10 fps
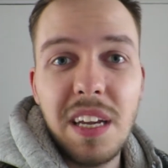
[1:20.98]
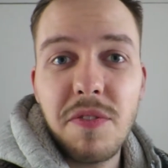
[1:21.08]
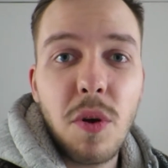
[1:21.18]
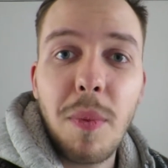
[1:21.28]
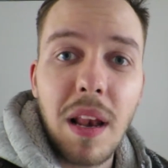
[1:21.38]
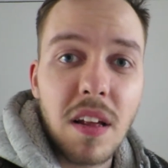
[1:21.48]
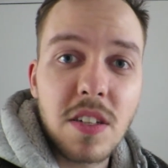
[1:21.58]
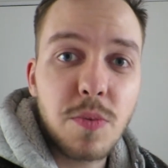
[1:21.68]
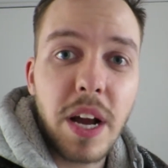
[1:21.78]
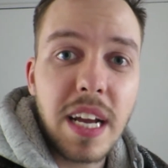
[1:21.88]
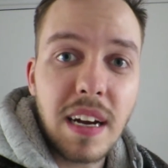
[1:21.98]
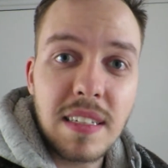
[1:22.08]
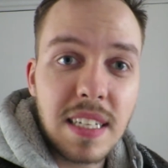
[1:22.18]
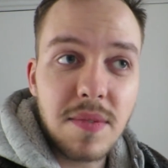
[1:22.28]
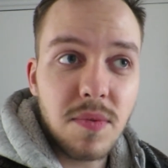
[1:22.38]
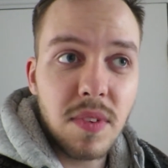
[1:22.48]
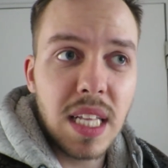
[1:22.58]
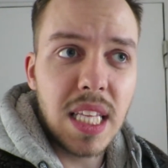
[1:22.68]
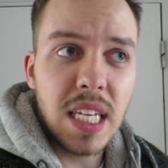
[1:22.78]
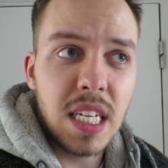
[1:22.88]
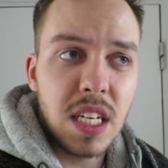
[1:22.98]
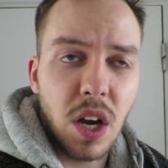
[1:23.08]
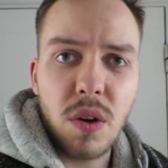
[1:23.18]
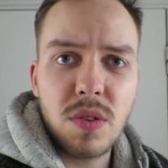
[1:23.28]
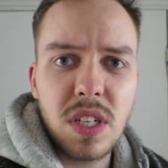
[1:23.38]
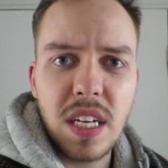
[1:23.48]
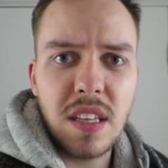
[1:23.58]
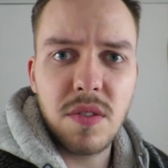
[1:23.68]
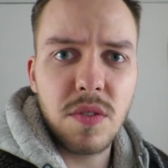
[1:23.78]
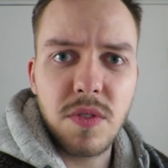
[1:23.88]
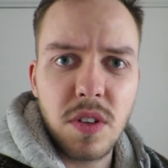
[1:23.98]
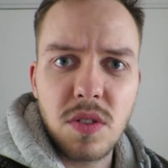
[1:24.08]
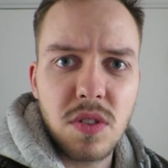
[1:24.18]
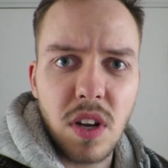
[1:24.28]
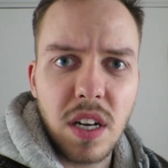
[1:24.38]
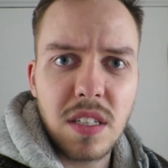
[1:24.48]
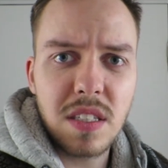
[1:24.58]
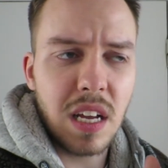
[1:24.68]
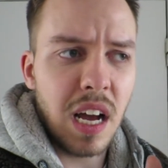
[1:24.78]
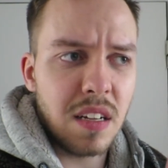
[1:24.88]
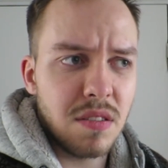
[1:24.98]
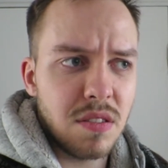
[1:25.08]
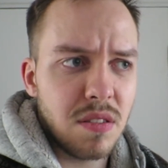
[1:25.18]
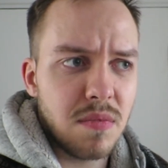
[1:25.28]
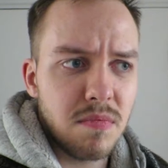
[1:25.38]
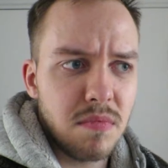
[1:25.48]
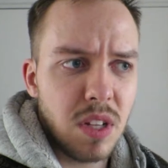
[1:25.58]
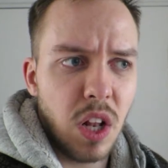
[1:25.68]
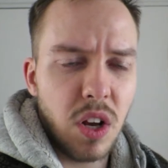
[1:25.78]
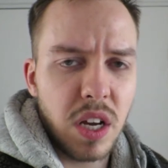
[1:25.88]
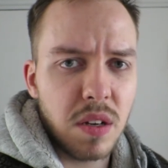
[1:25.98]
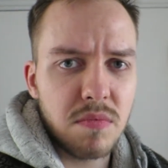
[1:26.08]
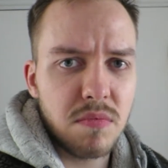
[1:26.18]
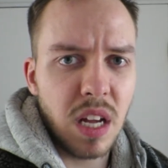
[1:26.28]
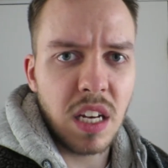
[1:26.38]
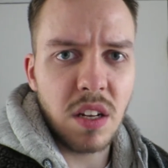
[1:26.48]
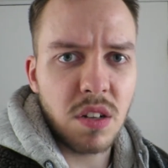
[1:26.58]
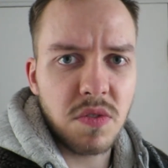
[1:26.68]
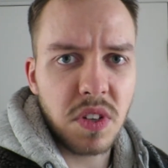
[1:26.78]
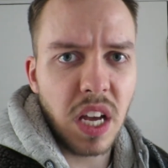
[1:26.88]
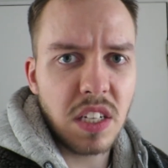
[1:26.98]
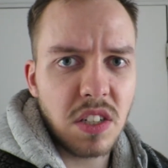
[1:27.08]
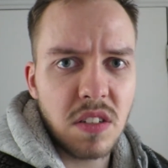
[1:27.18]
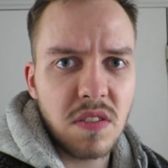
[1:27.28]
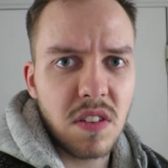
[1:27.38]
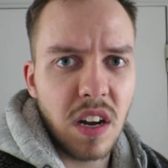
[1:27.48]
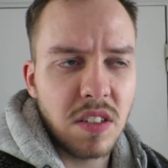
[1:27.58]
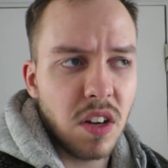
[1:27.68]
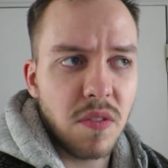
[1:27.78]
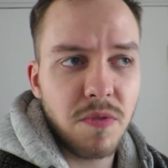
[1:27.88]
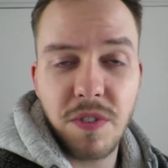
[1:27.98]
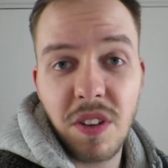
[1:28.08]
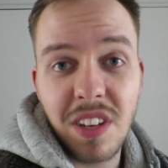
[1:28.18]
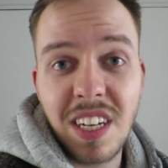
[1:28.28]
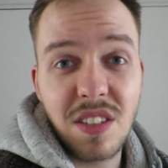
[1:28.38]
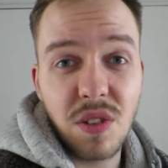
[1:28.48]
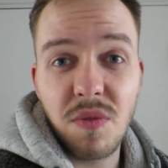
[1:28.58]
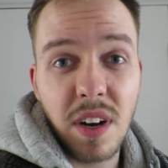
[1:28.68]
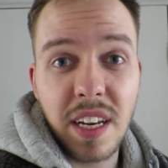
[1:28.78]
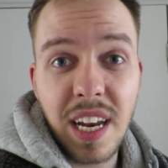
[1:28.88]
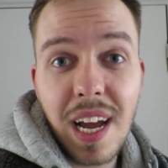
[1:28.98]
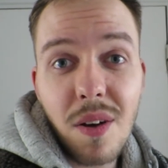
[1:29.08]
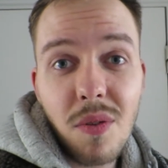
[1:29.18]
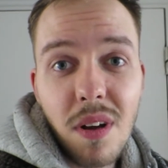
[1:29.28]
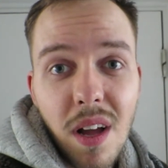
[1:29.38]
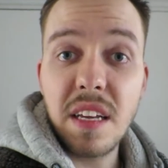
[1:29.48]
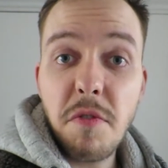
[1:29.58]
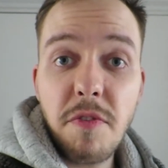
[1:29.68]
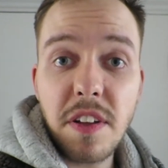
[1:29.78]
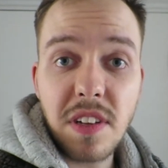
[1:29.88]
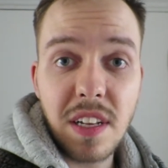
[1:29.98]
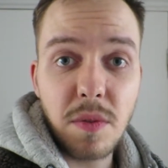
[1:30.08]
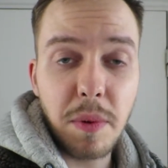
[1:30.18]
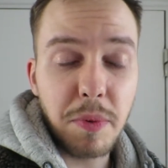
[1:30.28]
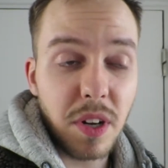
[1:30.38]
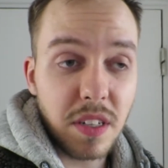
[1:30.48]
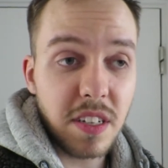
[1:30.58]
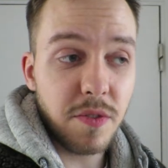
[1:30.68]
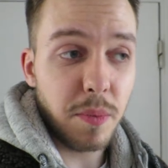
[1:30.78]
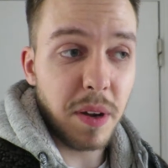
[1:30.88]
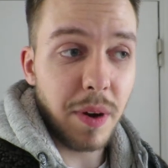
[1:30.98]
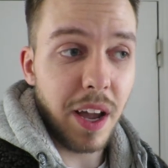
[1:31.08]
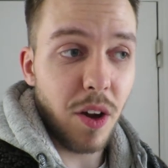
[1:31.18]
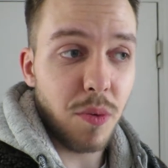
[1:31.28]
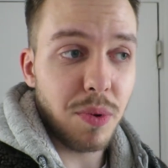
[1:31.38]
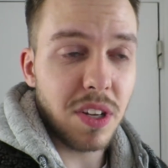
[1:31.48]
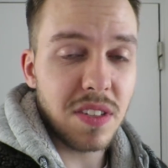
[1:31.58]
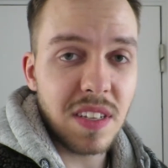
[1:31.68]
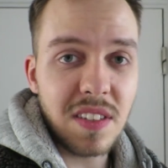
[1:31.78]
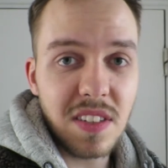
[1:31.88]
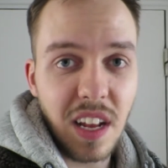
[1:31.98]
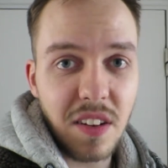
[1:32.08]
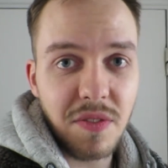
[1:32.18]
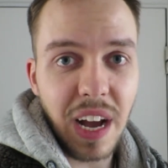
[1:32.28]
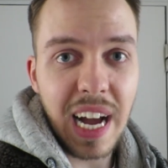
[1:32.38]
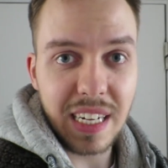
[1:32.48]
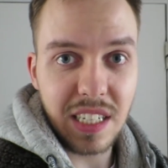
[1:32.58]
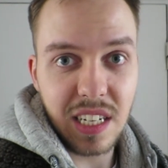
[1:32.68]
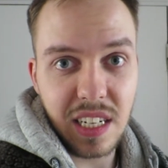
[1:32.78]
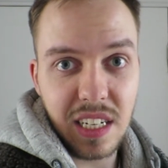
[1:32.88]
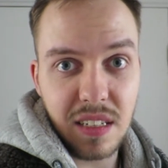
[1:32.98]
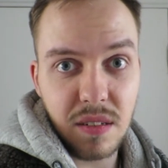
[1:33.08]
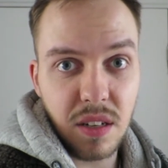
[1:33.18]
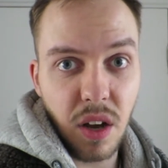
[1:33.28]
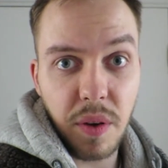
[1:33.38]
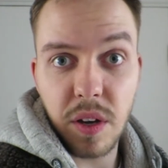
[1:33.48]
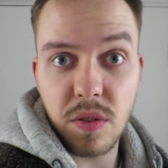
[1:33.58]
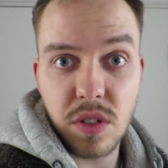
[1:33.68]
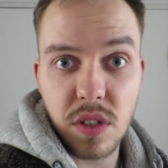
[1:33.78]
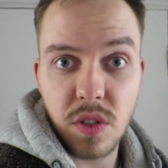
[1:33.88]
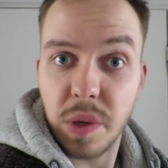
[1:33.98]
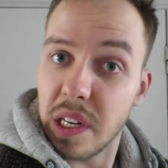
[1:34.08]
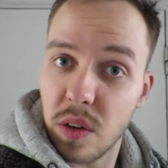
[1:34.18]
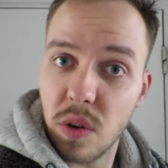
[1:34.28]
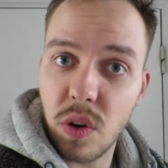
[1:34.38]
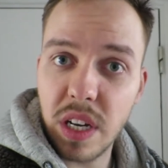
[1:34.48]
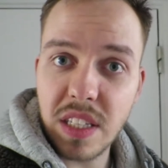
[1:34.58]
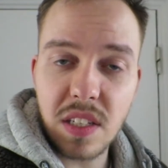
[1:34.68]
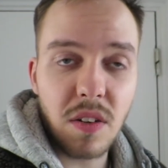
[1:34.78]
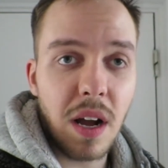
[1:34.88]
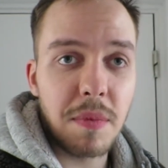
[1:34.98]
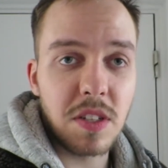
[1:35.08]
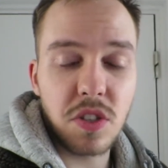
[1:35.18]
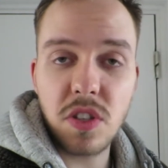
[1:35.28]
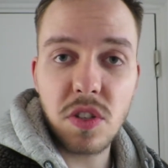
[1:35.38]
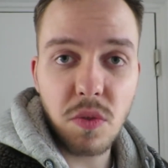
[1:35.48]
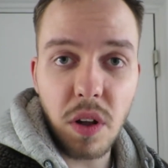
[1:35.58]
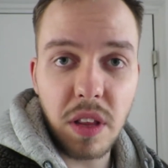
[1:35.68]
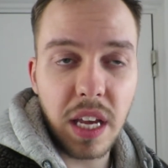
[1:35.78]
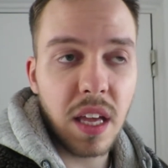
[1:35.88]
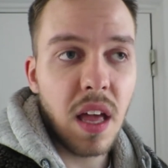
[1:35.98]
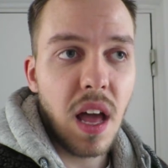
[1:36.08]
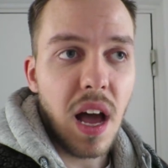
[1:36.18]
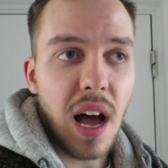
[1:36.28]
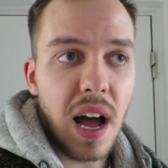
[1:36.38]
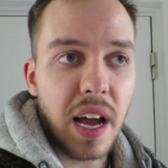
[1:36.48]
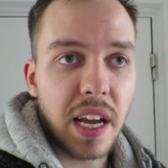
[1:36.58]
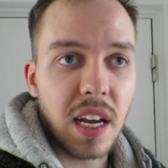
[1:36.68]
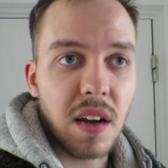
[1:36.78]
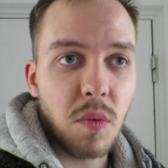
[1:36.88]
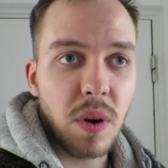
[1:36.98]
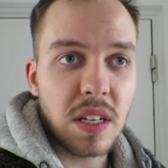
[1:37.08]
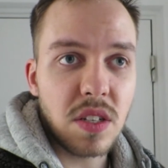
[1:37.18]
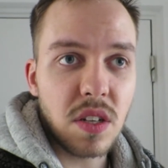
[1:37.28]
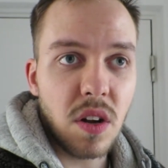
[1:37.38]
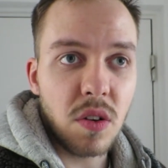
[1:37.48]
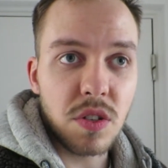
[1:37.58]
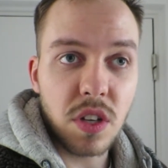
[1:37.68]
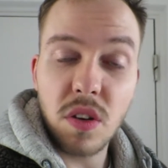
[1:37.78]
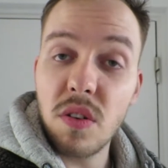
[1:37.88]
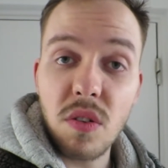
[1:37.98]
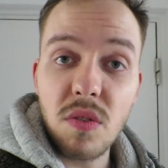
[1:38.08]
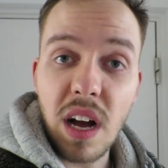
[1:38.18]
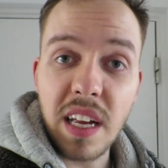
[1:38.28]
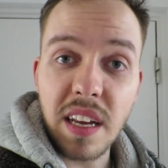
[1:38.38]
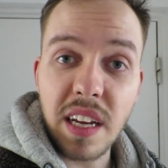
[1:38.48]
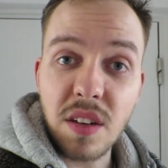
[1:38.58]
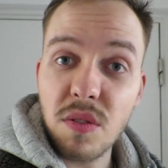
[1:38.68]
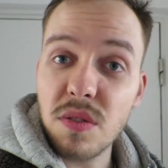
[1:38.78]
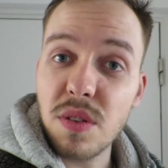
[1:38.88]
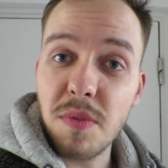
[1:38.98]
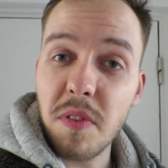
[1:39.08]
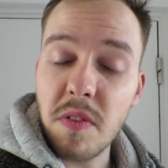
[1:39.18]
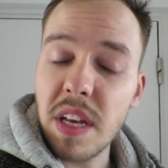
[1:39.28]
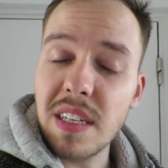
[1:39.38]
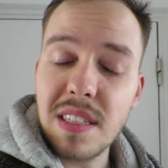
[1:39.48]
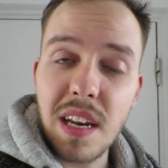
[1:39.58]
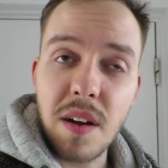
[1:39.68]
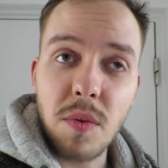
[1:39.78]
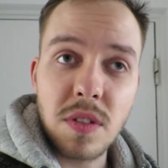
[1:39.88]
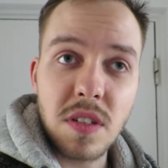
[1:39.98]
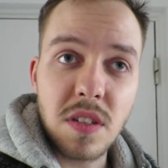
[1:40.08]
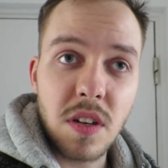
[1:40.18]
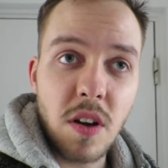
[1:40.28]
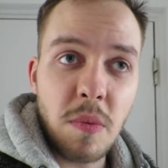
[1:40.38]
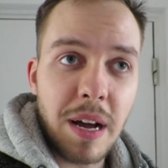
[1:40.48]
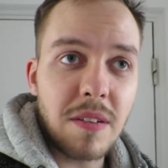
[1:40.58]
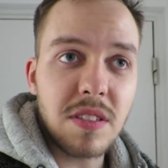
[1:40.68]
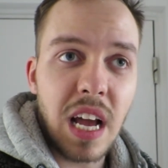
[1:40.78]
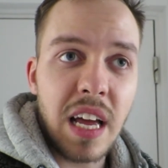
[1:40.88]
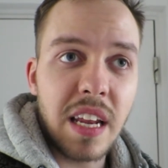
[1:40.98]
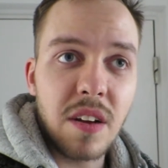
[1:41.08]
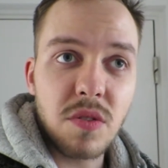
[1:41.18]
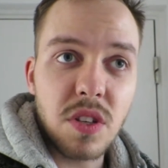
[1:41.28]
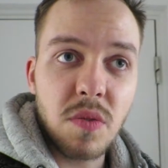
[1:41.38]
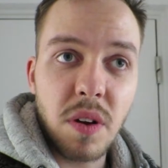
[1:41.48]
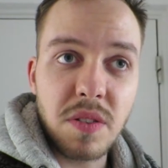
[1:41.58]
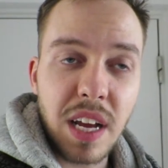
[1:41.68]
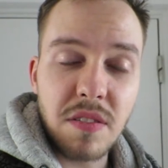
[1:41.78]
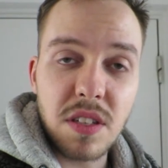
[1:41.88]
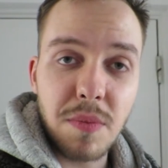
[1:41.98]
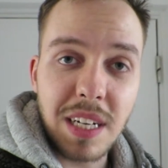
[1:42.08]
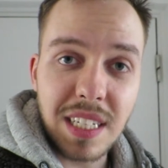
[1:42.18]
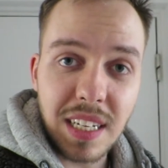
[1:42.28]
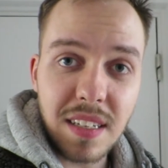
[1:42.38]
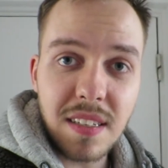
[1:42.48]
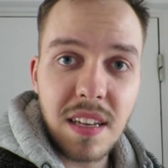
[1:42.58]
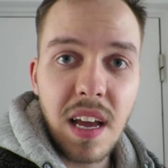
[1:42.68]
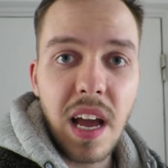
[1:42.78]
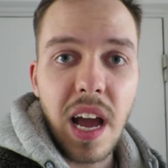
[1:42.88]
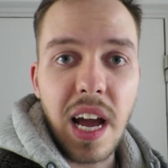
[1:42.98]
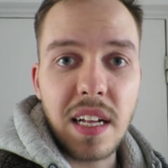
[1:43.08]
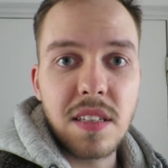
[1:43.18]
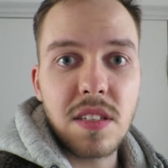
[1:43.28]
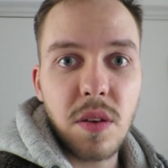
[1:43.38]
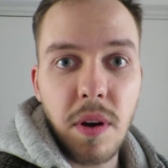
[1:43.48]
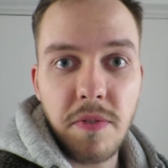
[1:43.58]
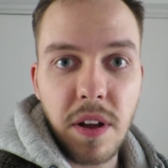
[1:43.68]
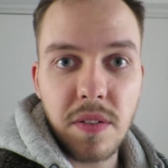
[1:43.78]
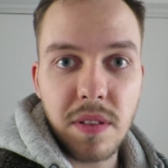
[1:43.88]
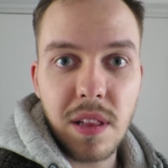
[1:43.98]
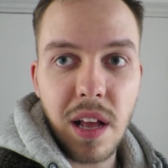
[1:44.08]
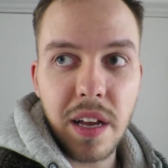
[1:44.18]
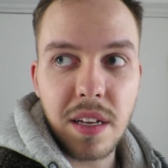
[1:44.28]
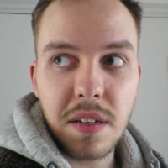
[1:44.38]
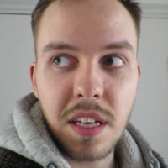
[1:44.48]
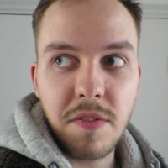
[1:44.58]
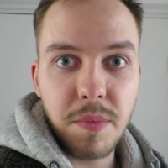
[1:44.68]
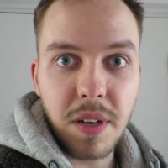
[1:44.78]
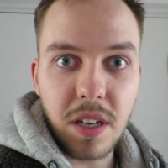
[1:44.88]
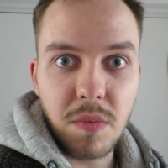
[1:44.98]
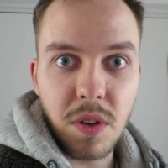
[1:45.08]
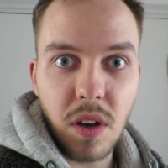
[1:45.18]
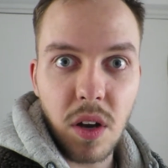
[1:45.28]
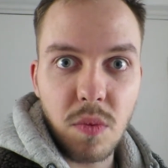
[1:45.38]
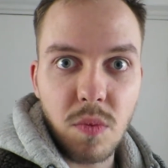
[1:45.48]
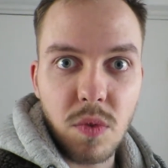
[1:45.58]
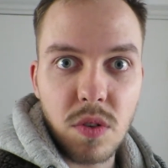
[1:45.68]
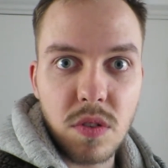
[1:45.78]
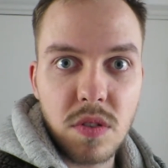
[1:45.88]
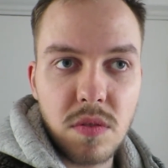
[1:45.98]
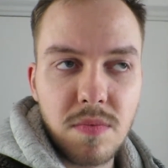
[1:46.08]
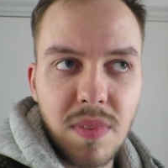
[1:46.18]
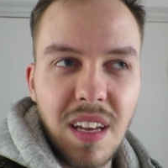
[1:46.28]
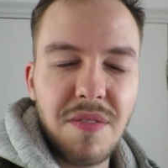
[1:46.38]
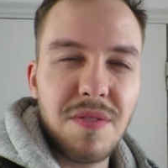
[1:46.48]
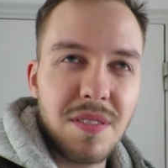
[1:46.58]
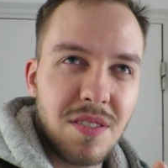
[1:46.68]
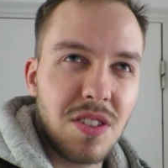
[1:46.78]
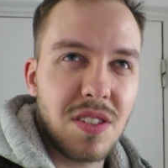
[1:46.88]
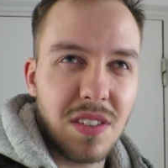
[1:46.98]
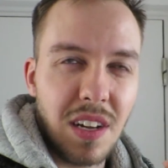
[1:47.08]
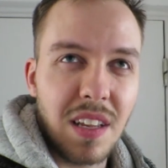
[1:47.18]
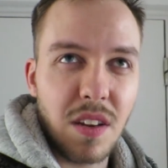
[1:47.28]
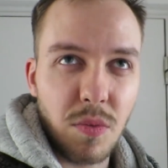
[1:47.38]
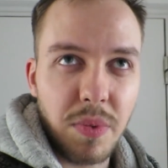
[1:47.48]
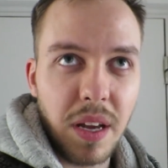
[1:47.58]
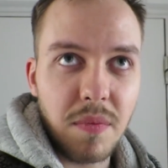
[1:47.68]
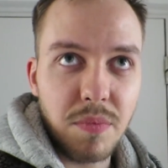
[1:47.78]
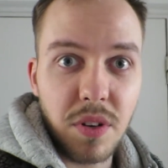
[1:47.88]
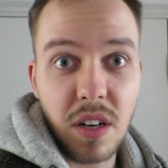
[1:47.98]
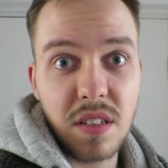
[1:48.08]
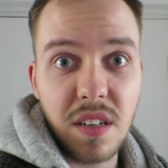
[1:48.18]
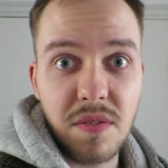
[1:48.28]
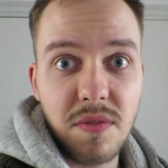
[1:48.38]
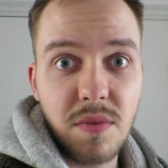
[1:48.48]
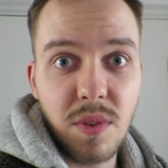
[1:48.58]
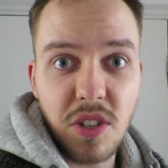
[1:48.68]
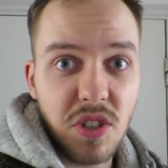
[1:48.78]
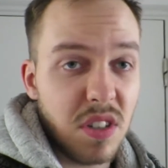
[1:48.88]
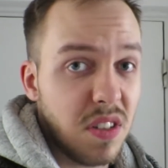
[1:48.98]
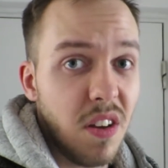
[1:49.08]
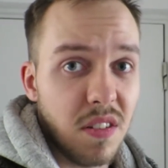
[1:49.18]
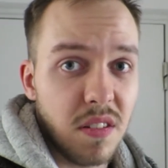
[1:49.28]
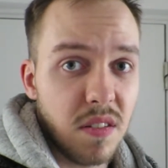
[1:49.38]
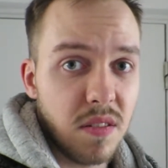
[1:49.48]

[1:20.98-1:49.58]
Even on my lunch break, I didn't really go to either of those sites and look at any notifications. I don't feel the need to right now. I even felt a little bit productive on my way home because instead of actually going onto Twitter or Instagram and just scrolling, I went onto Google and I Googled some of the things that I wanted to know about, and I also wrote down some ideas. And so I felt like even my commute home was even just a little bit productive, which is good.